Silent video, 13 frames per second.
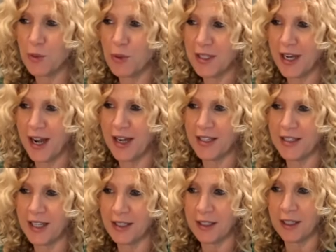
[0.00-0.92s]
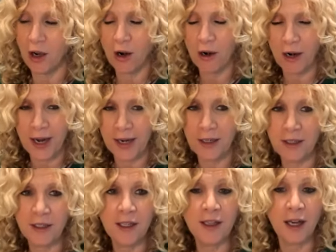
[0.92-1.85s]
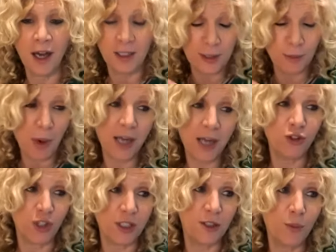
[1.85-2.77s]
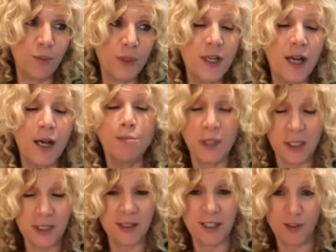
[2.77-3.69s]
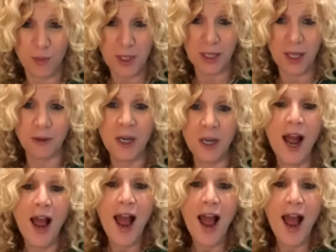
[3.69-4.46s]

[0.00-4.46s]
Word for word: me one day and he said, all right, a spot just opened up. Please leave me alone.